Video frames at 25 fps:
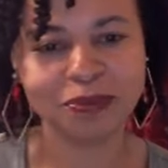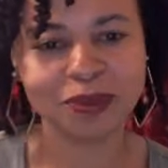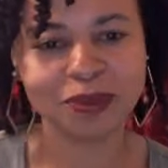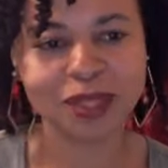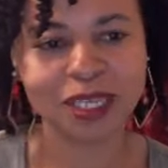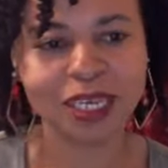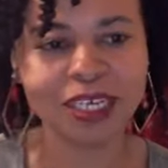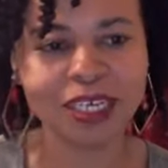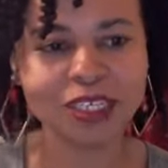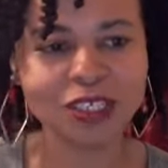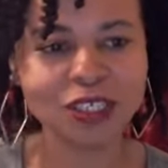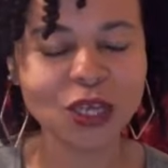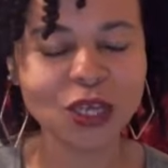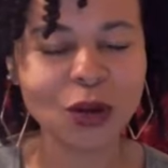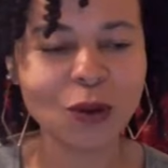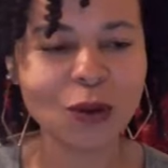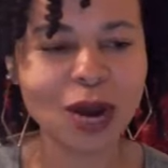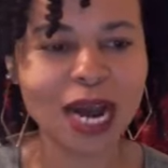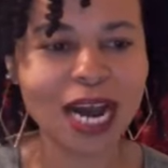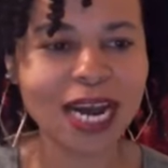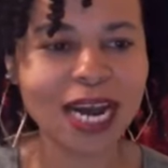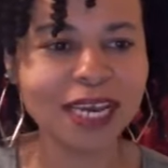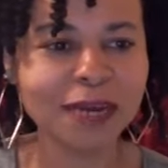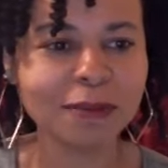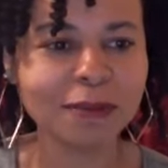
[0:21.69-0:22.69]
So,
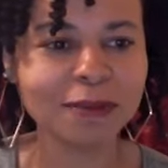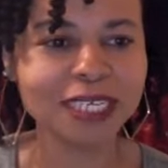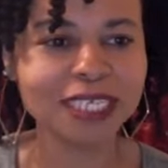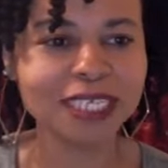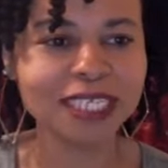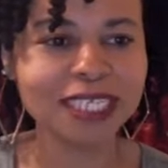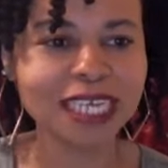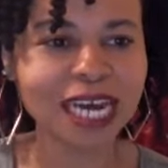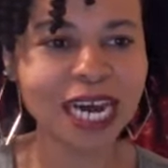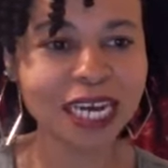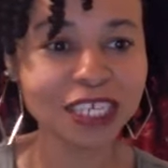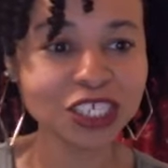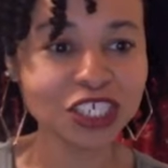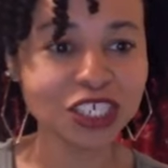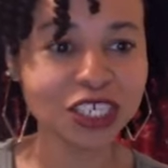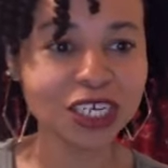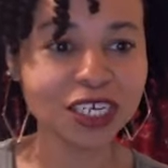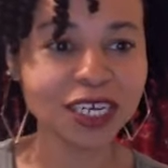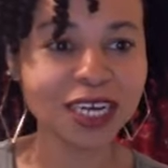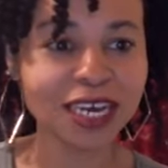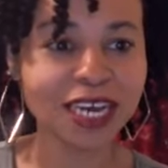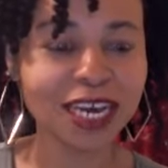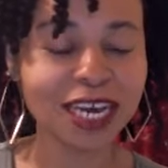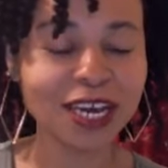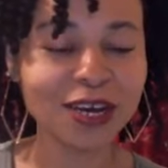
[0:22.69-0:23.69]
I am
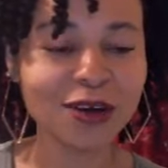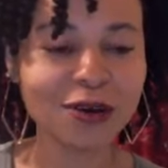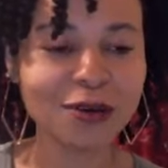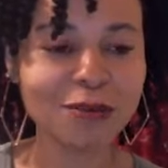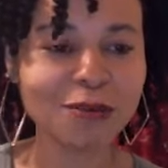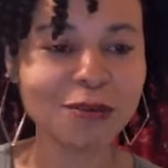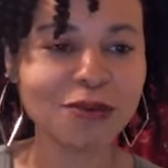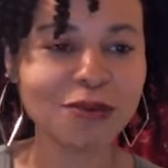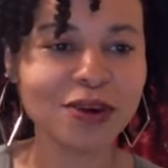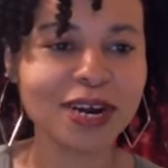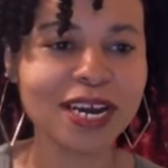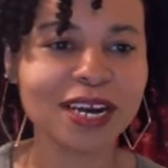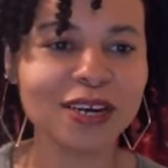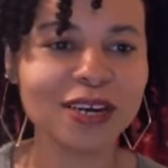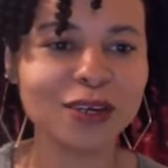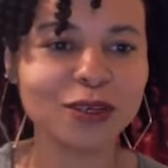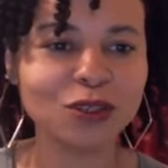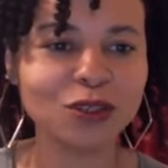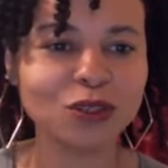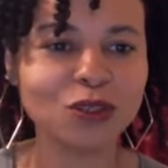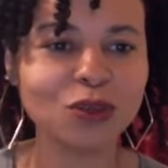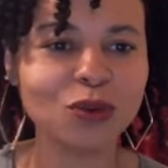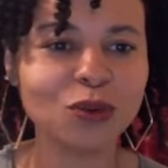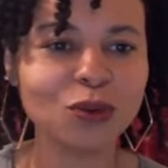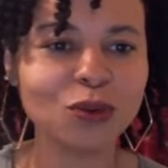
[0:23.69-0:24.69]
Natasha L.
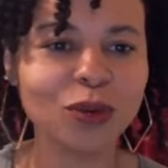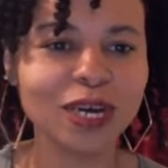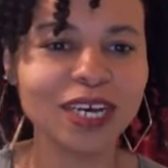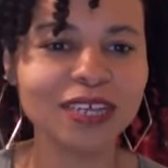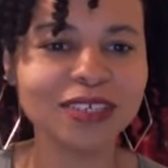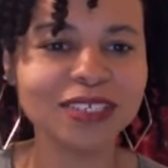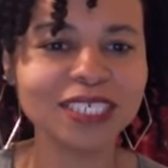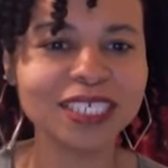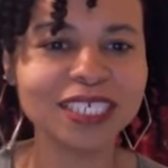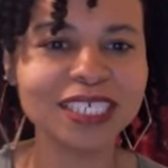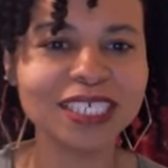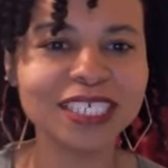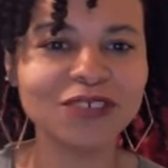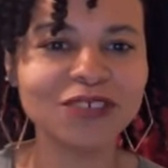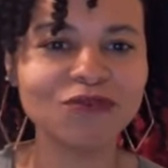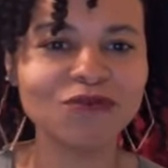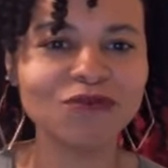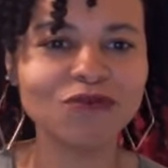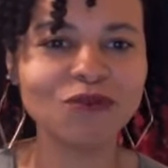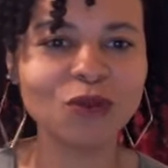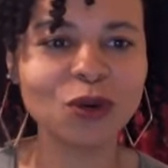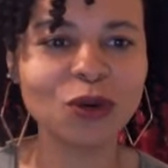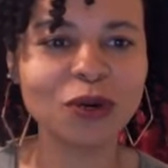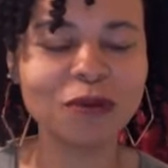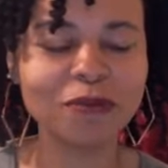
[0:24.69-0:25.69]
Brown, your wellness
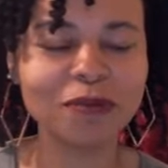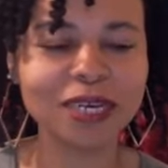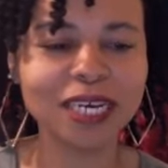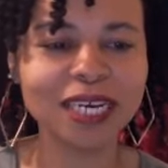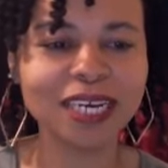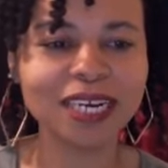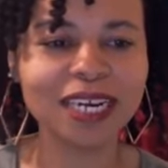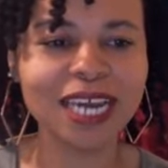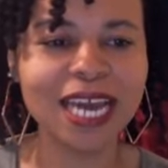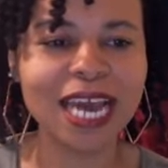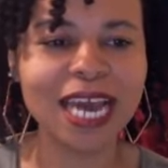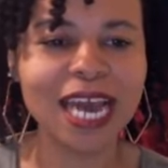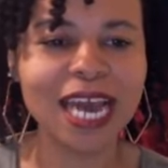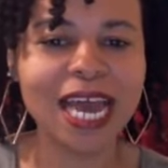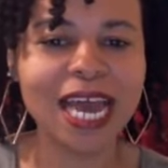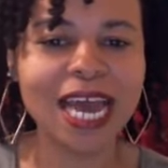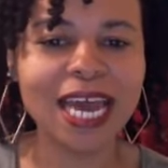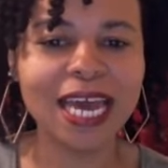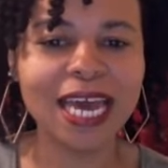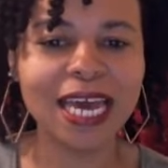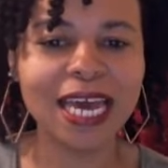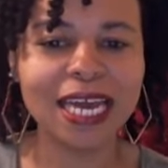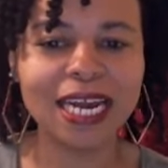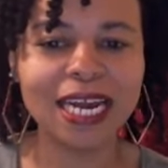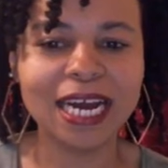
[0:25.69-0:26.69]
informant
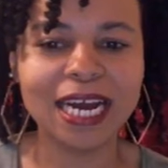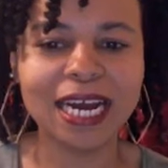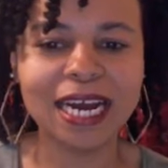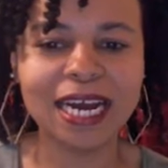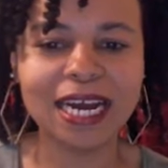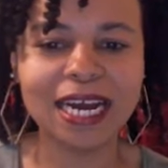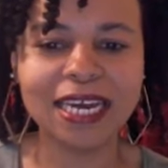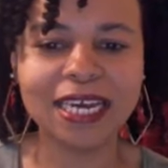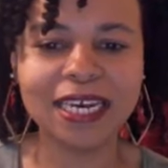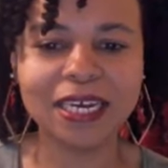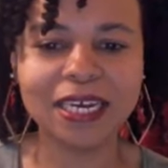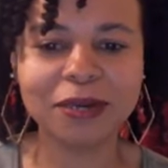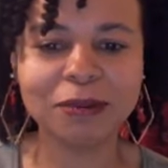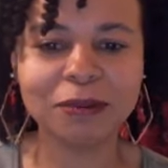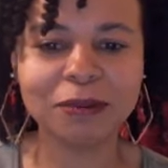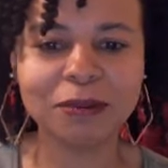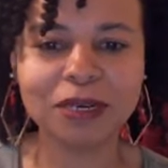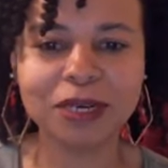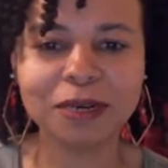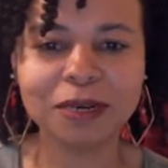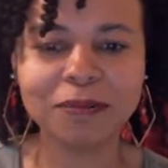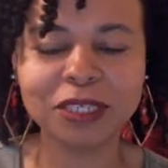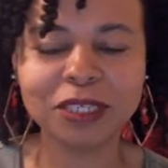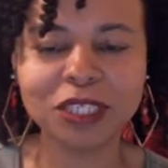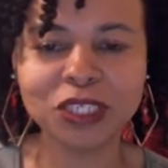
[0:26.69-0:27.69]
and I am
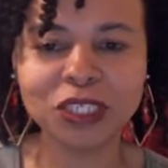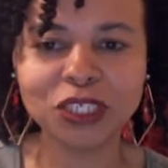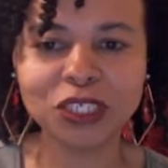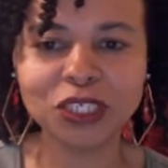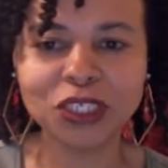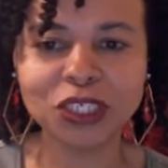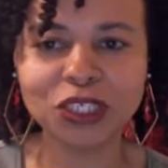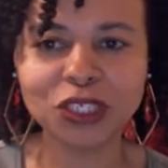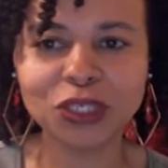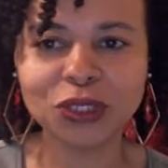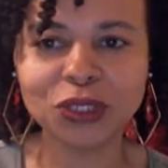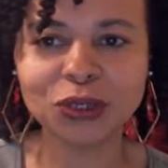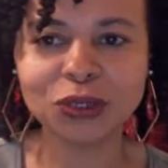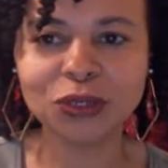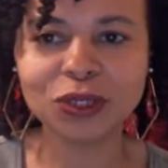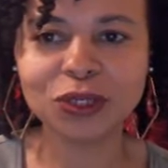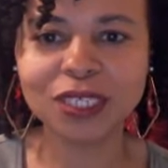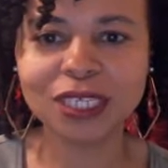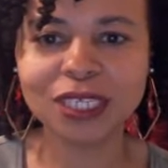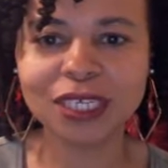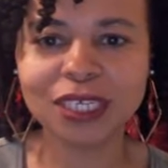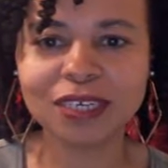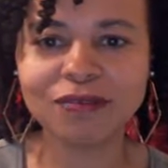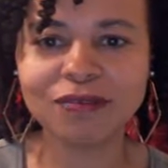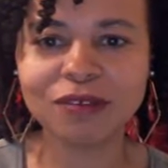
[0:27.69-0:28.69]
coming to you to
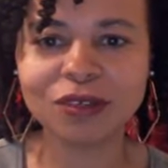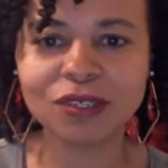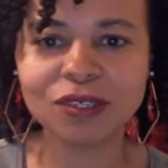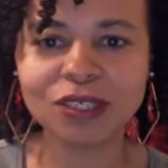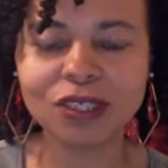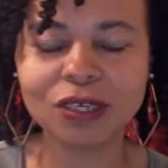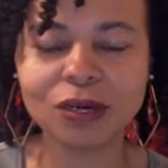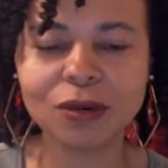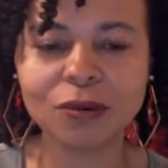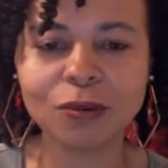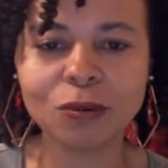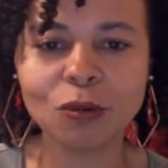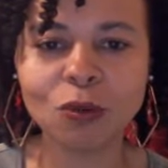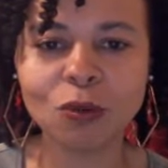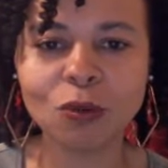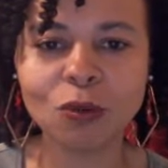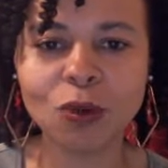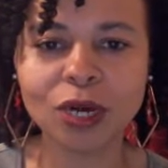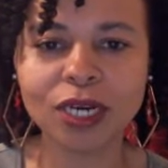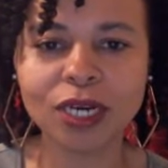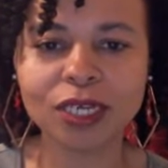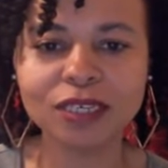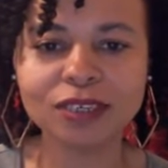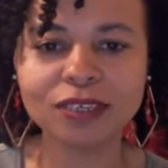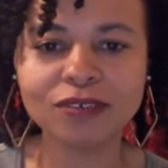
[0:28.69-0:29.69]
give you some
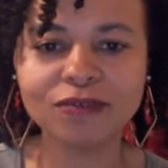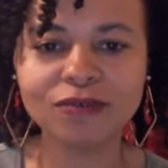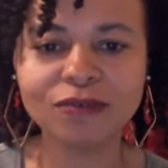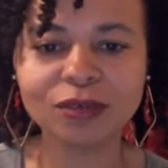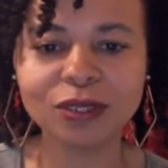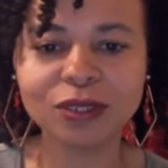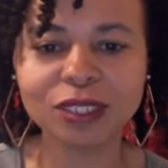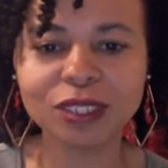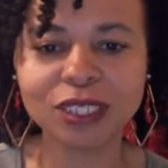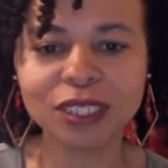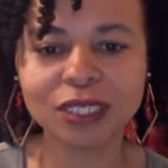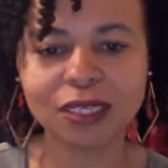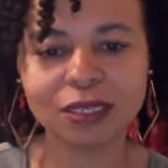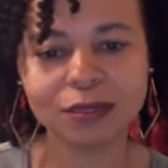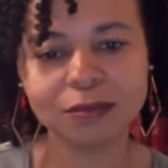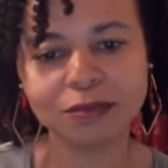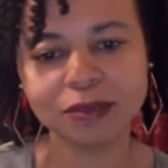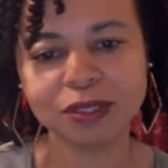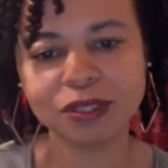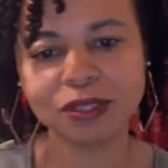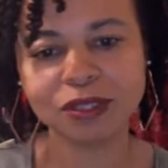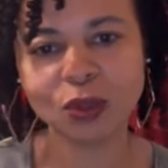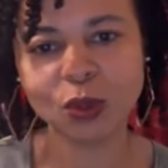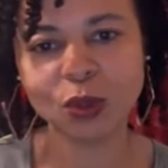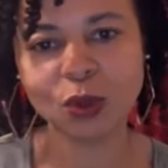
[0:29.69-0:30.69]
wonderful
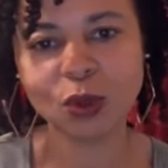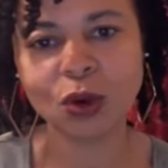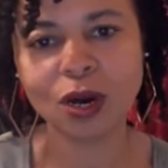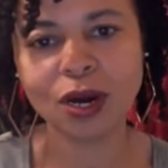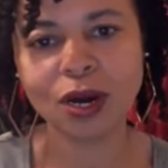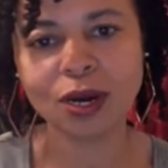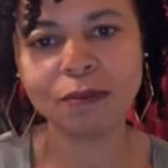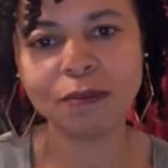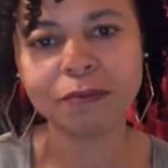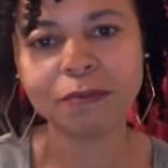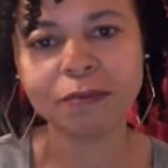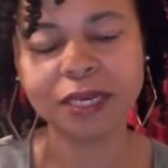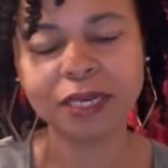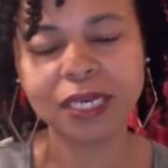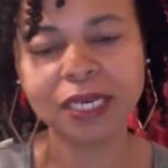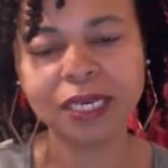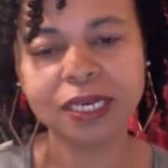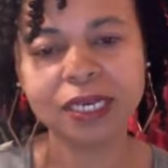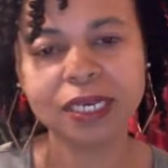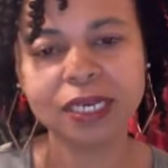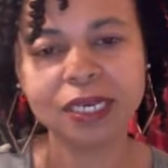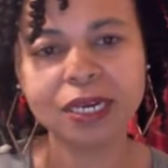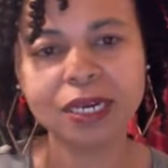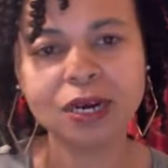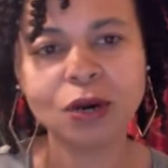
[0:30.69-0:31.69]
tips on
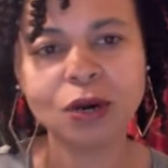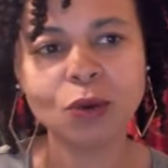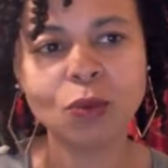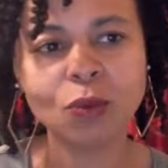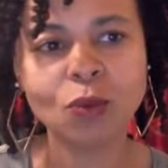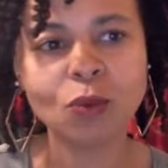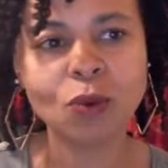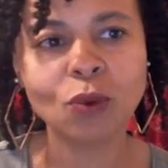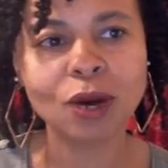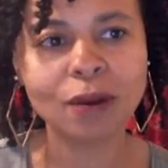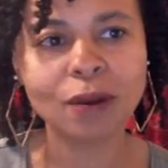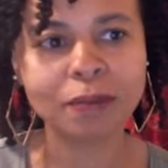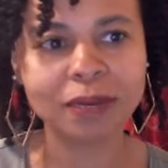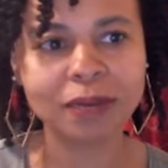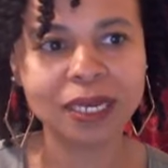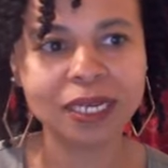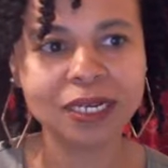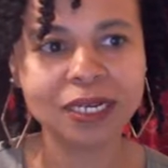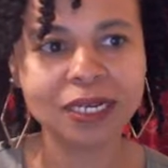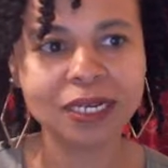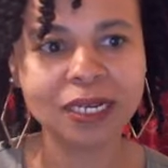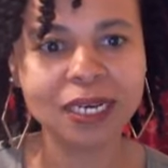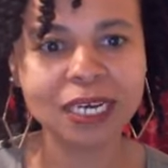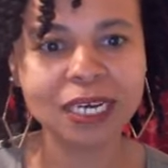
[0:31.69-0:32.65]
being a woman.